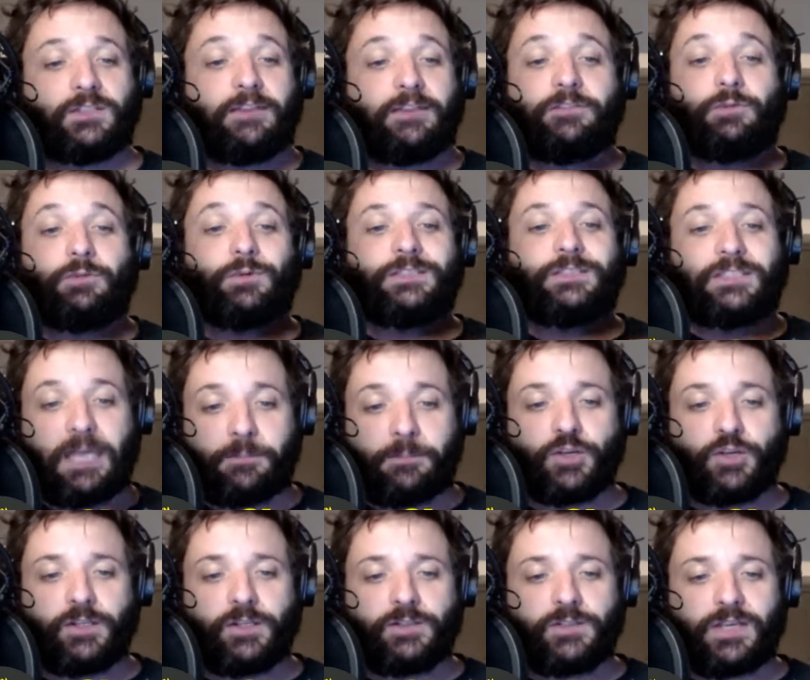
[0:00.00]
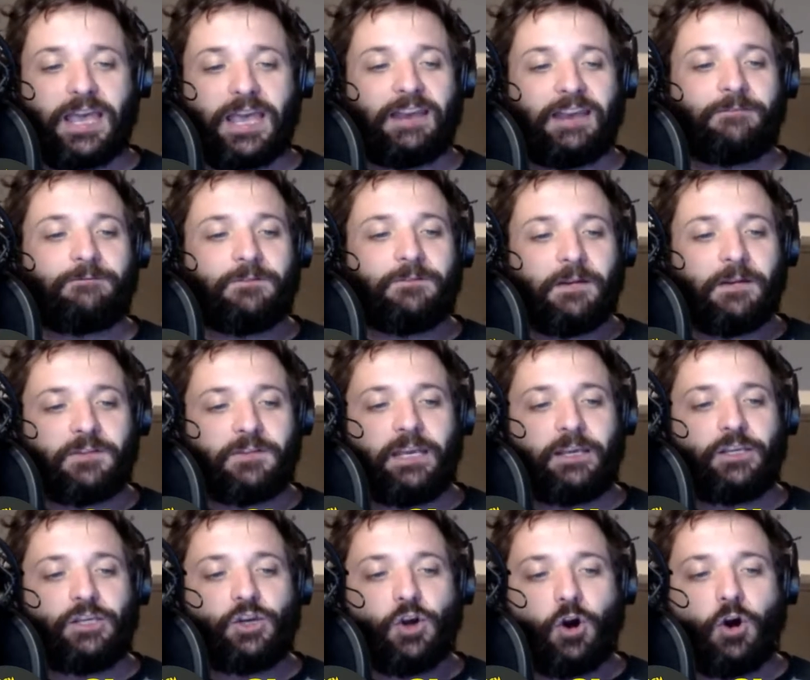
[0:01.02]
receptions and 50
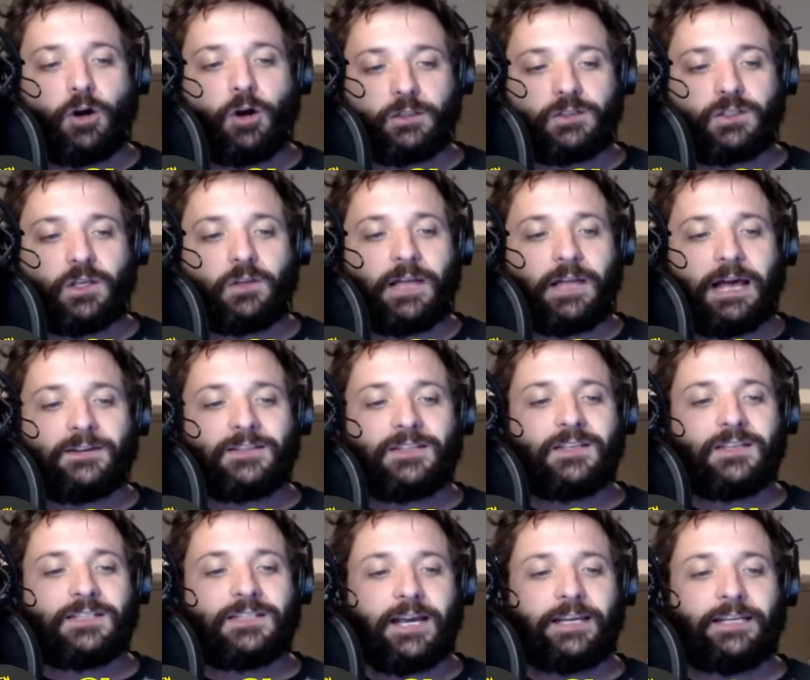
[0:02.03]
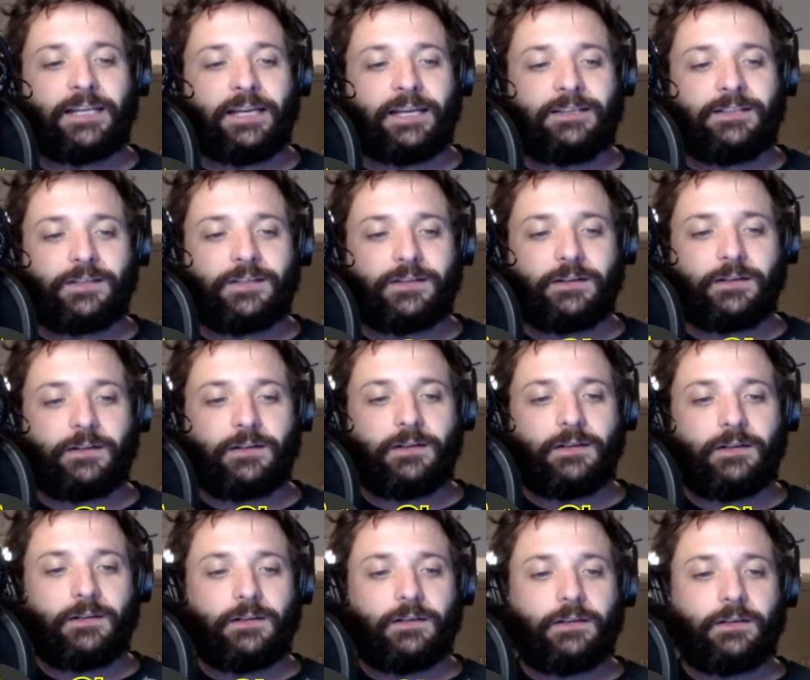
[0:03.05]
yards allowed to the tight end
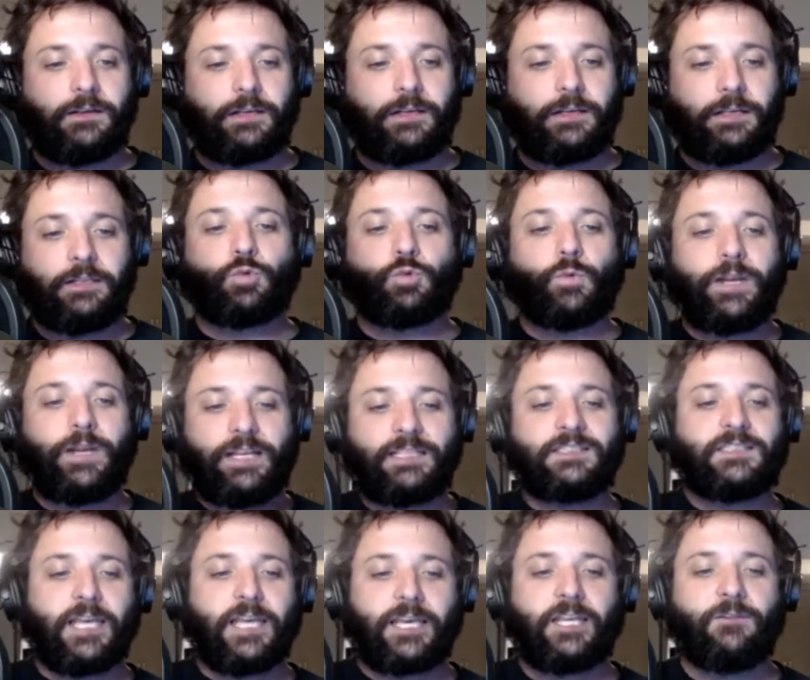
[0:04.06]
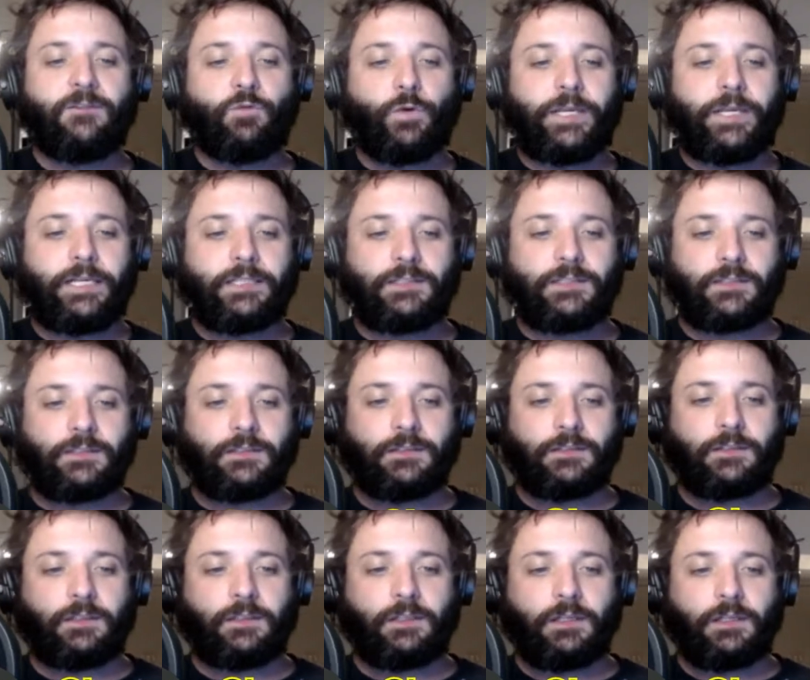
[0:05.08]
in 3 consecutive weeks.
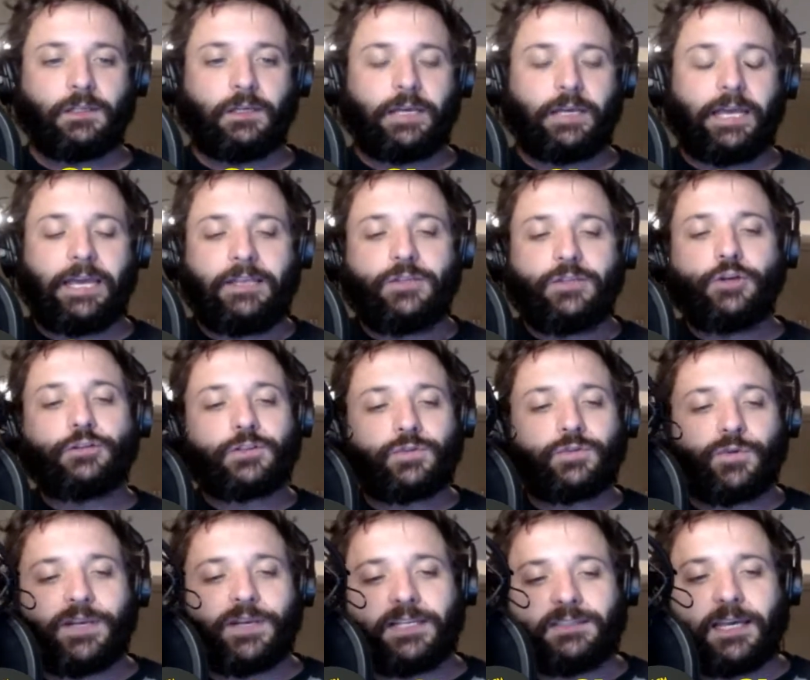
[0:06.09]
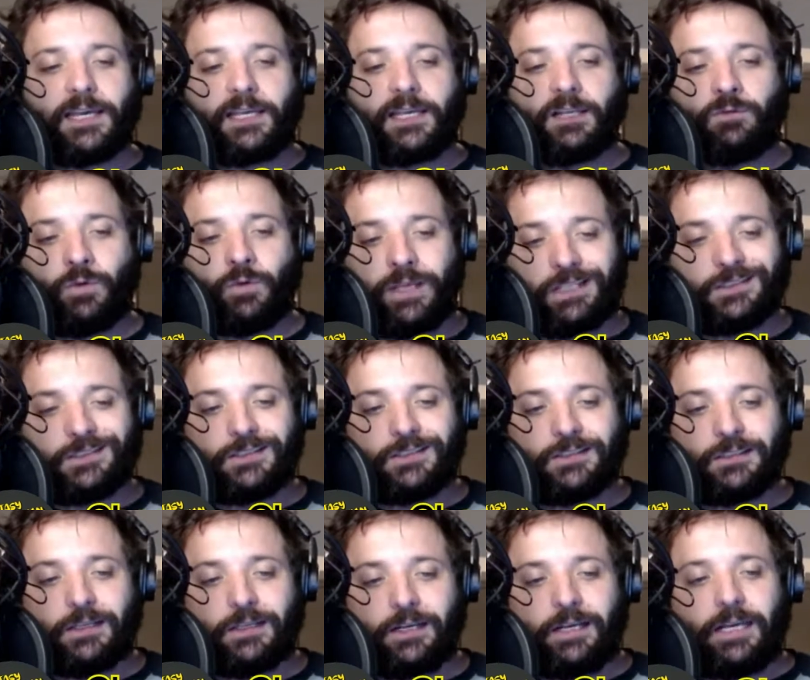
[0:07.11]
In those 3 consecutive weeks,
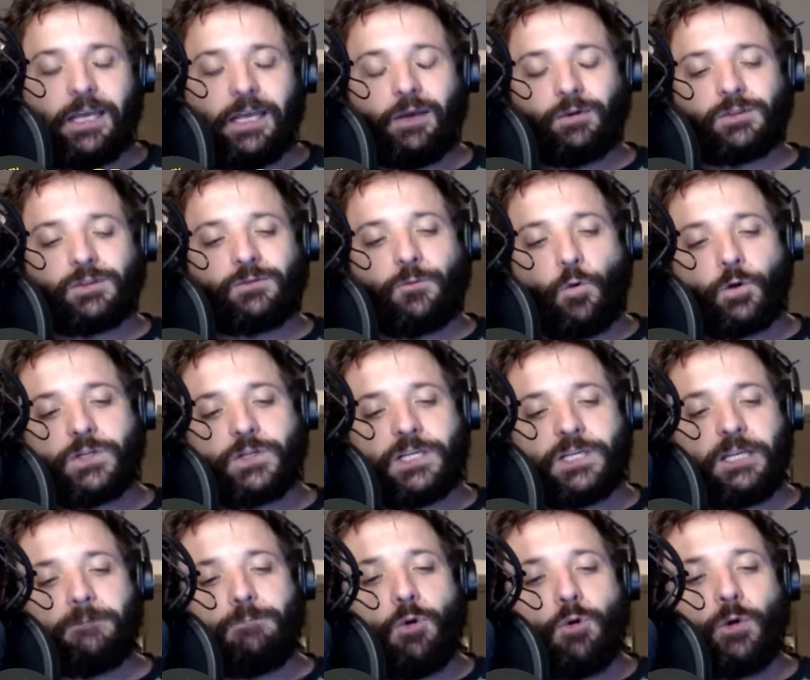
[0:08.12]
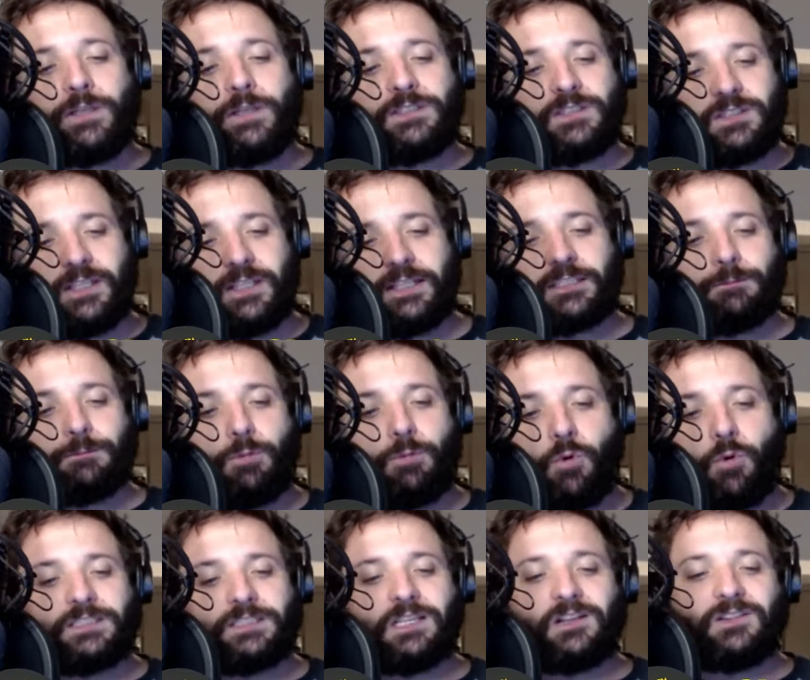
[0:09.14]
it was 14.6
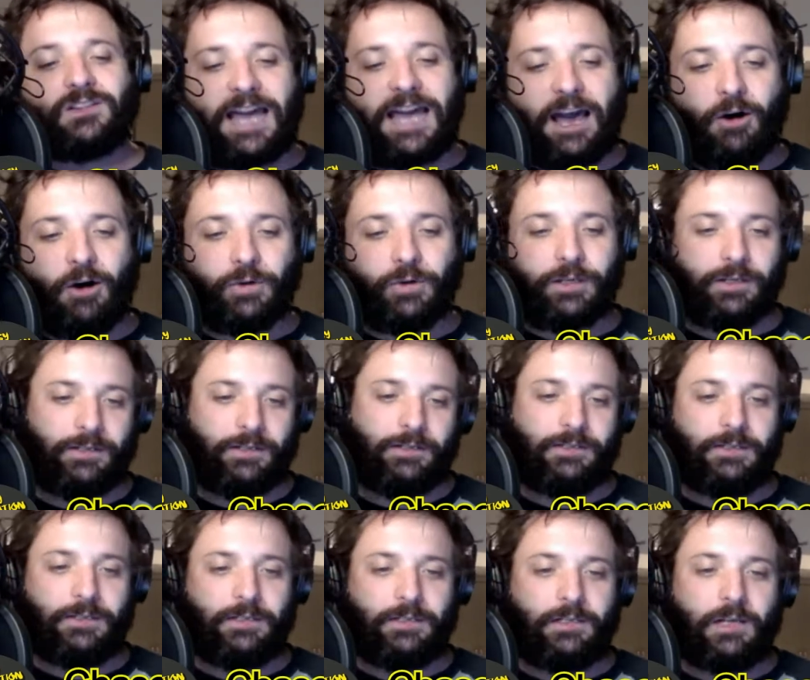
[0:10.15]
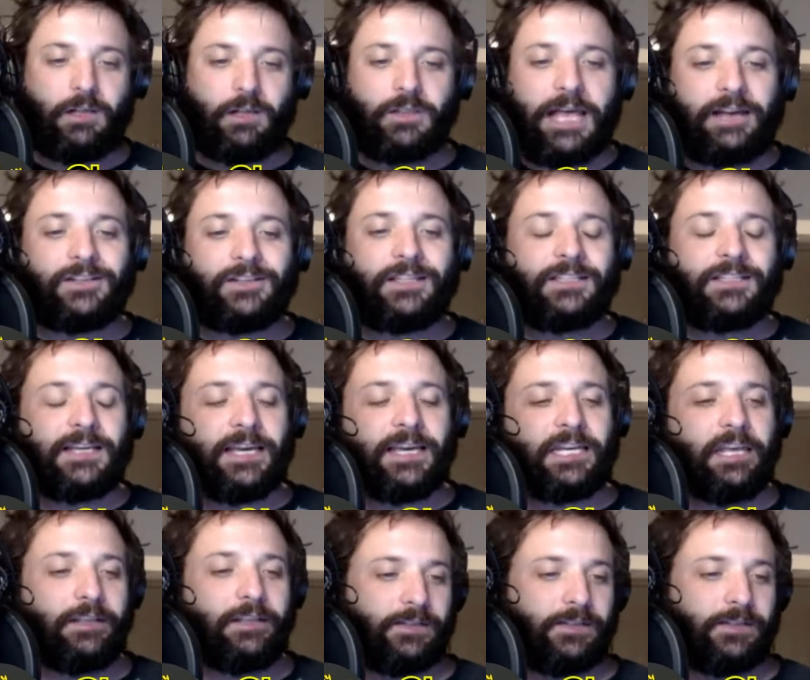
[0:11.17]
points allowed to the tight end.